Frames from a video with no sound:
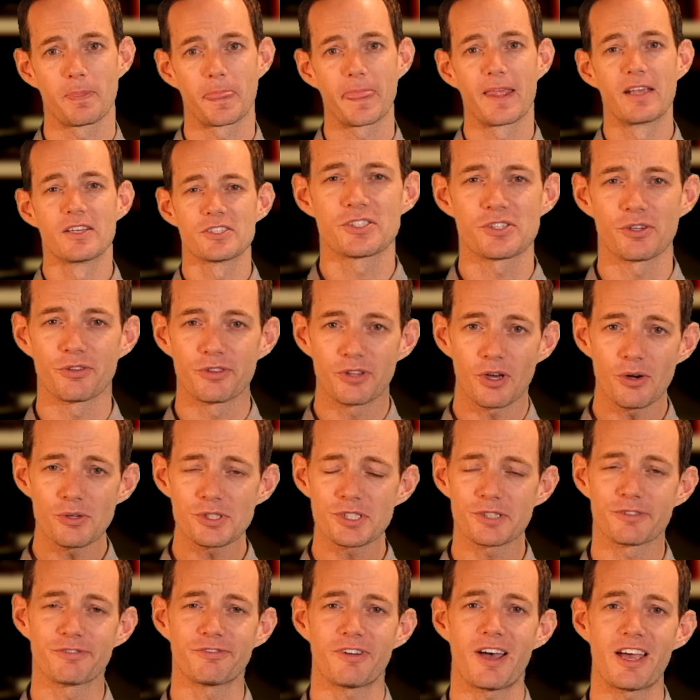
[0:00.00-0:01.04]
So those
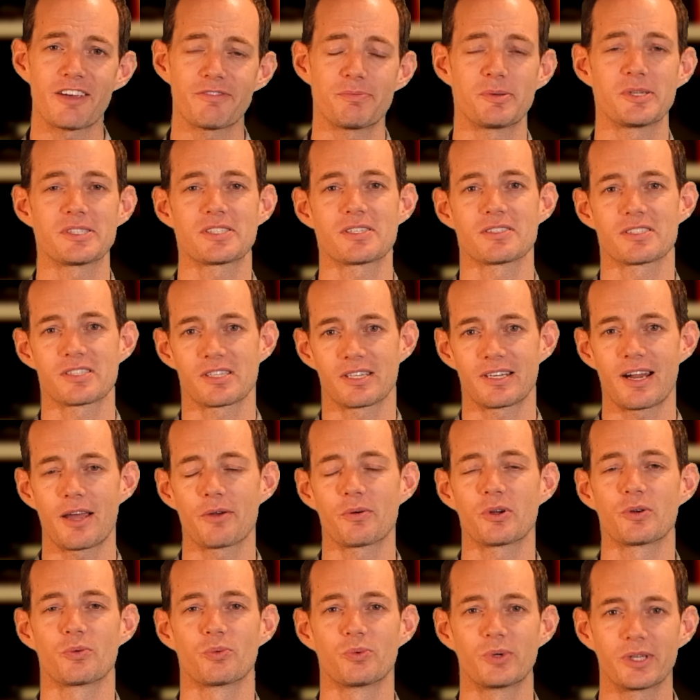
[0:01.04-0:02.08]
are 5 pieces that I
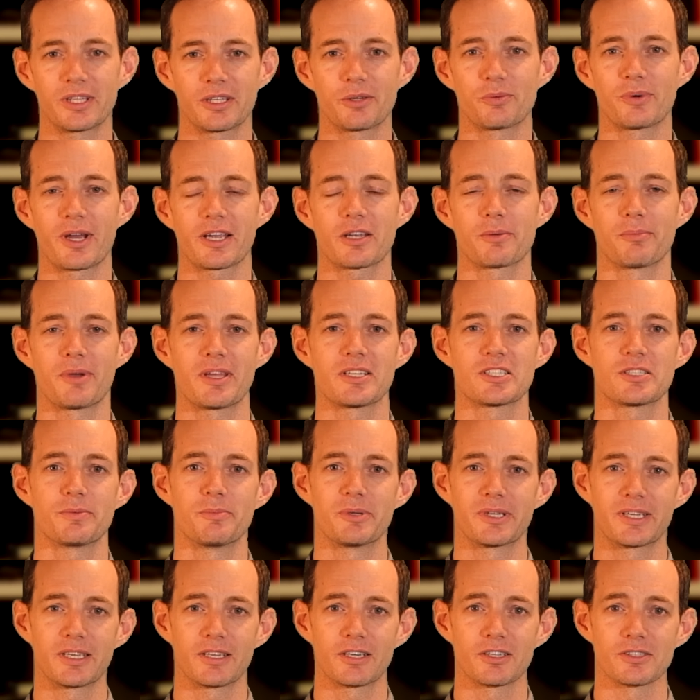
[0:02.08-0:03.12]
would really recommend to
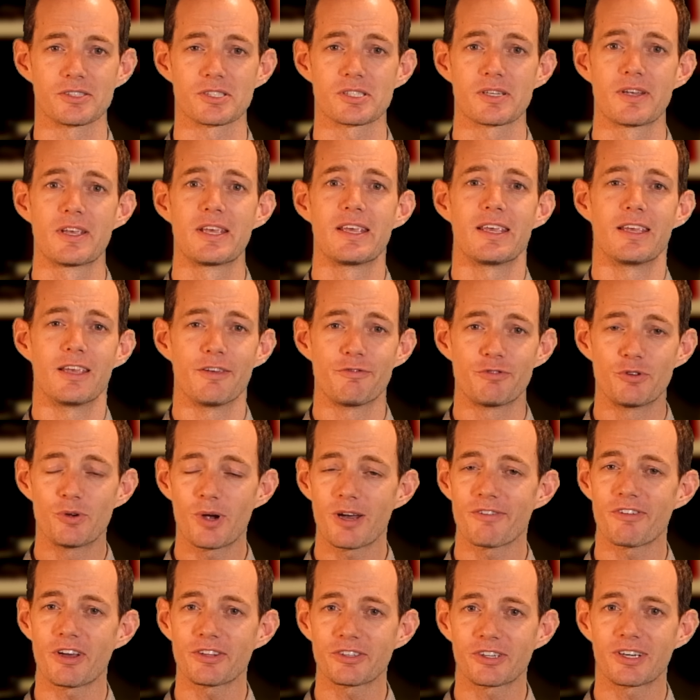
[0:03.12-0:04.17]
beginners. If you
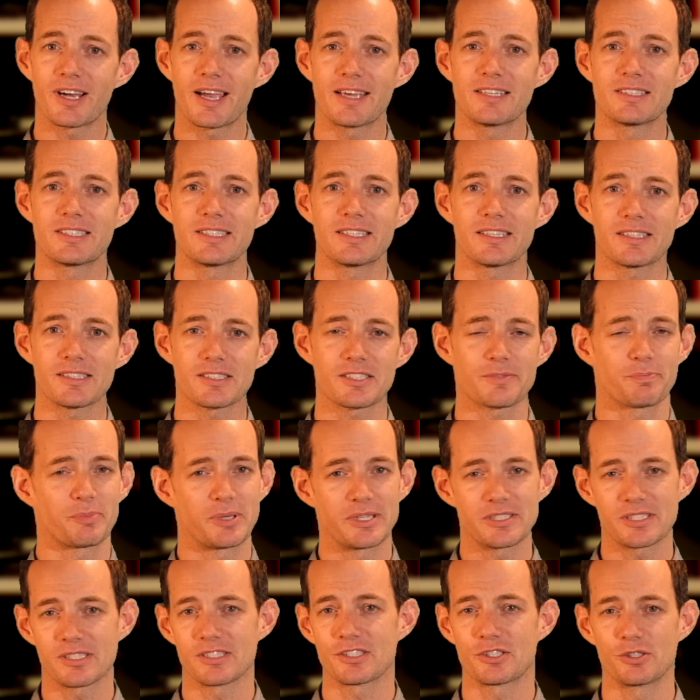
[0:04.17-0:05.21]
have other ideas,
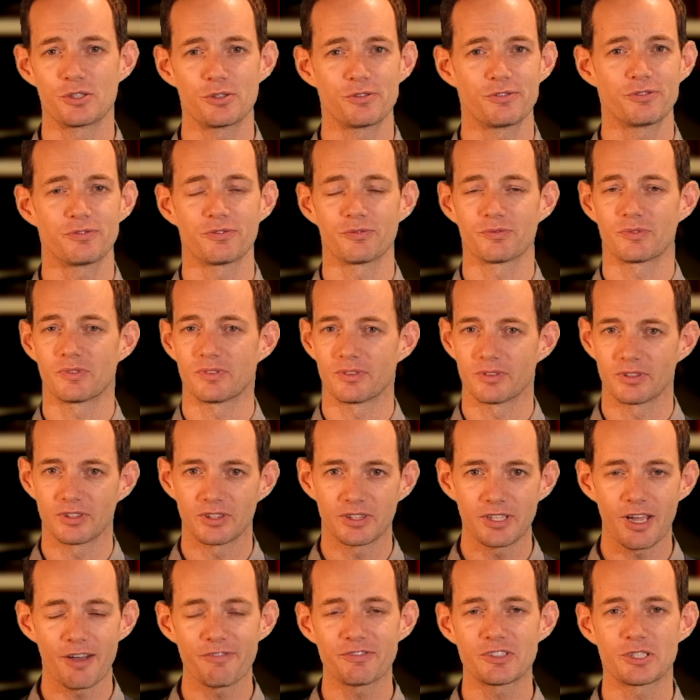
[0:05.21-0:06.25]
pieces you've
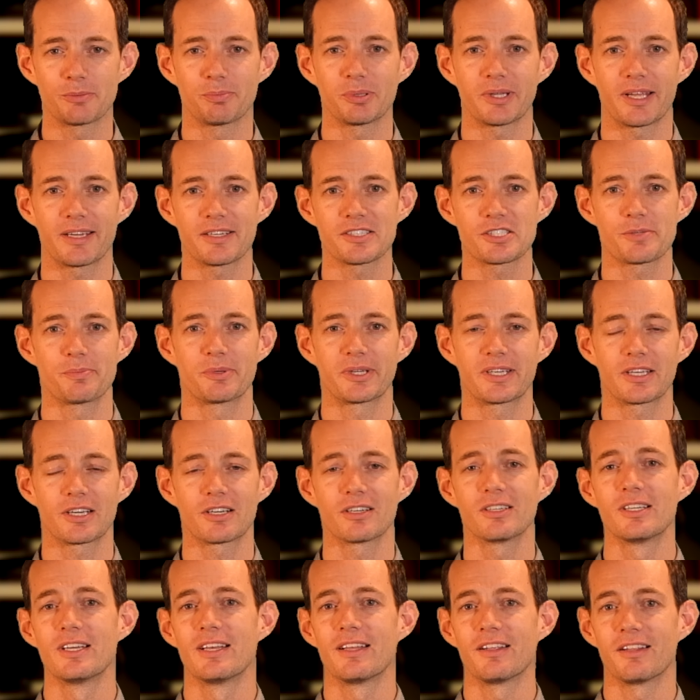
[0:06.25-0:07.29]
loved to play as a
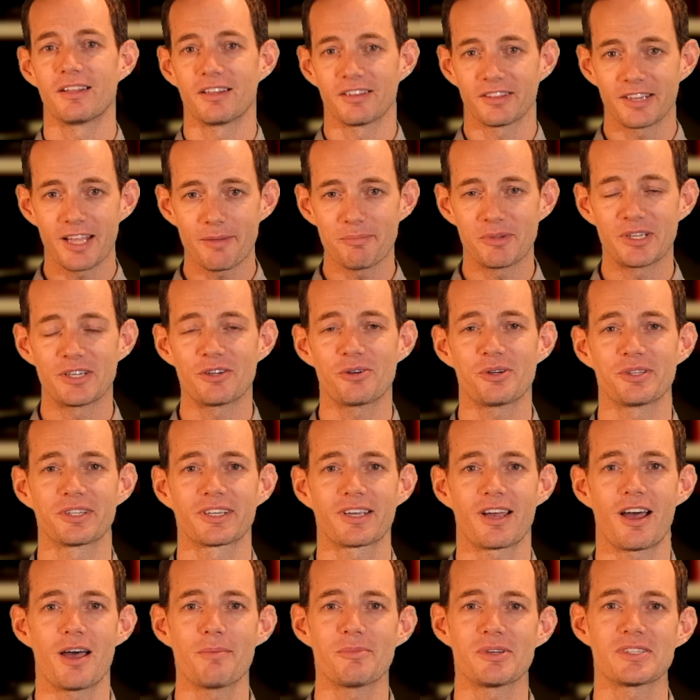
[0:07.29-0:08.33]
beginner, let me know in the
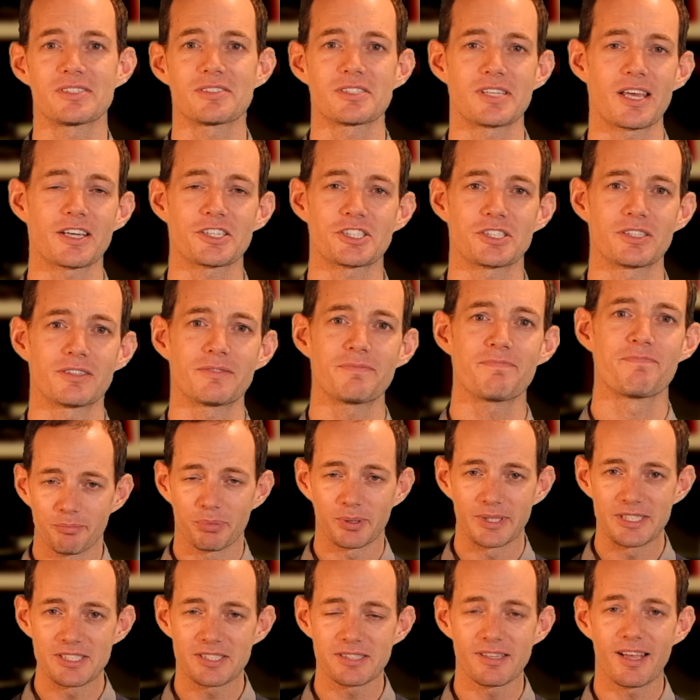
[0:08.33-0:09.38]
comments section.
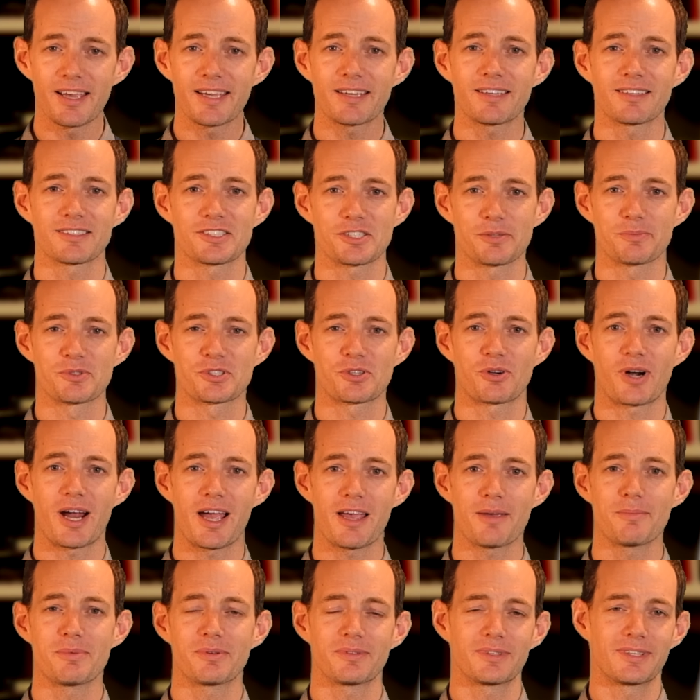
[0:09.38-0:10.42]
Please like,
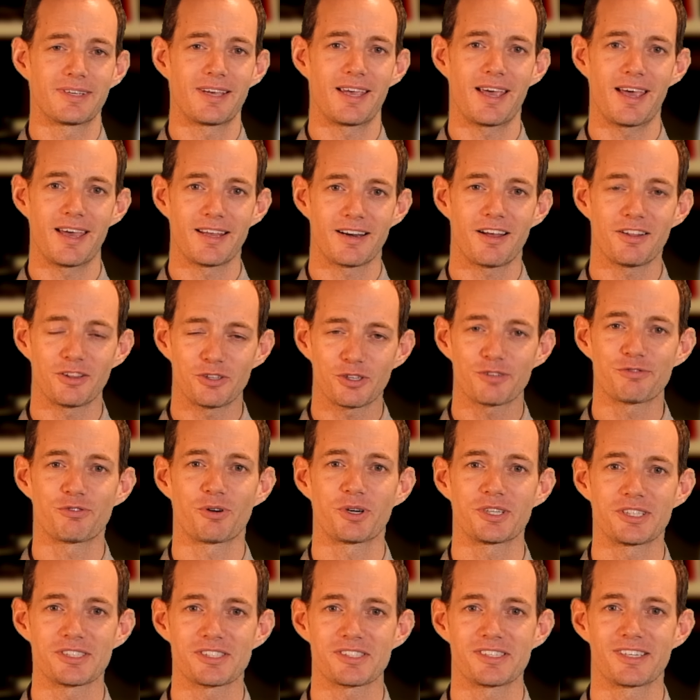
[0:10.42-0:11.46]
subscribe, and I'll look
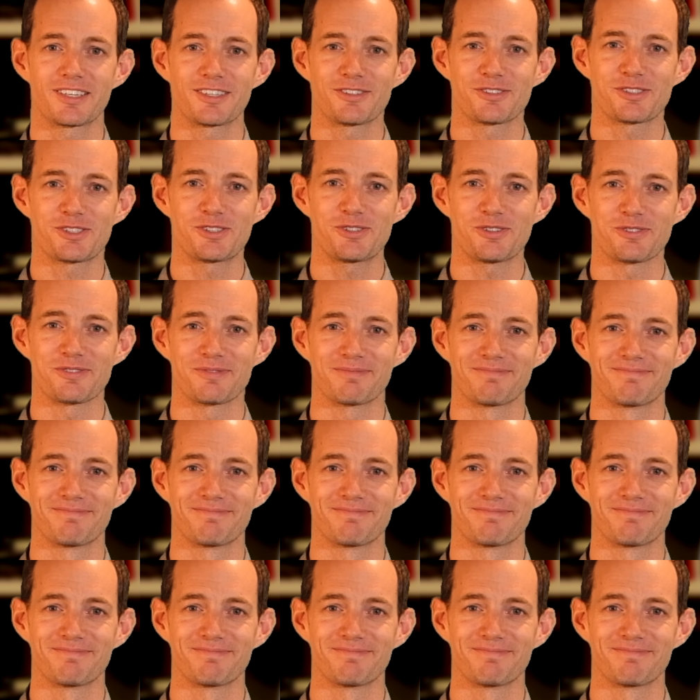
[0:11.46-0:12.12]
forward to seeing you soon.